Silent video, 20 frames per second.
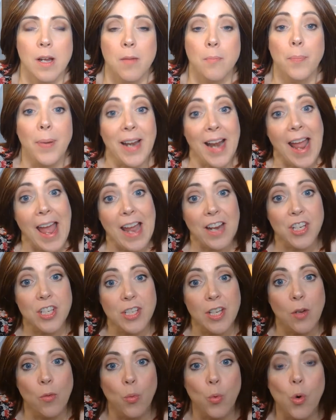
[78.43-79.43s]
But I
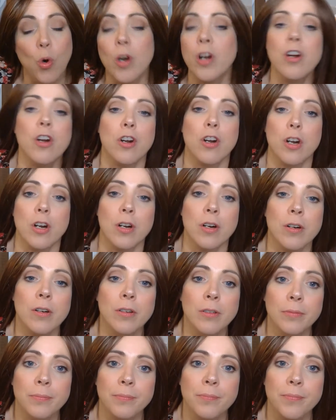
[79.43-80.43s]
actually wore
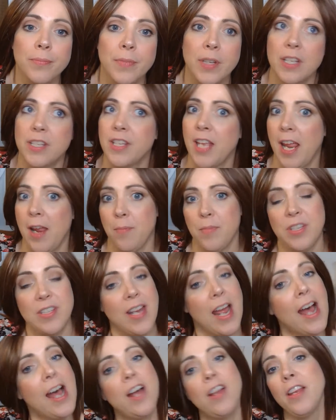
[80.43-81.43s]
her the same
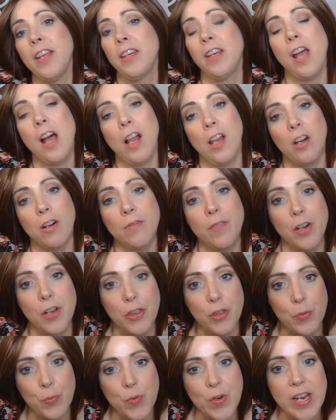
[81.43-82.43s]
style and color for
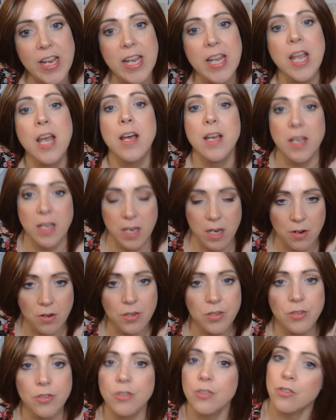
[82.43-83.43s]
3
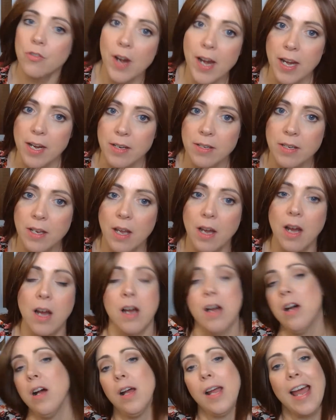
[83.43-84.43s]
years straight.
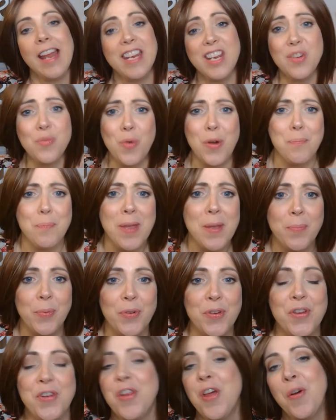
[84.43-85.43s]
I didn't want people
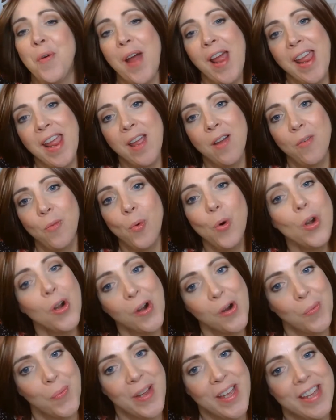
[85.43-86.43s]
to know I
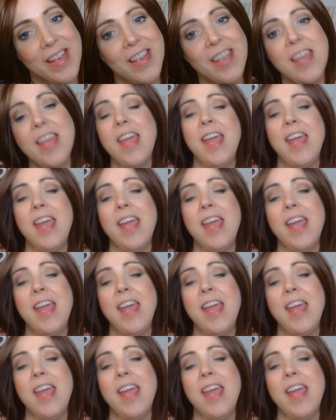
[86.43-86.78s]
wore a wig.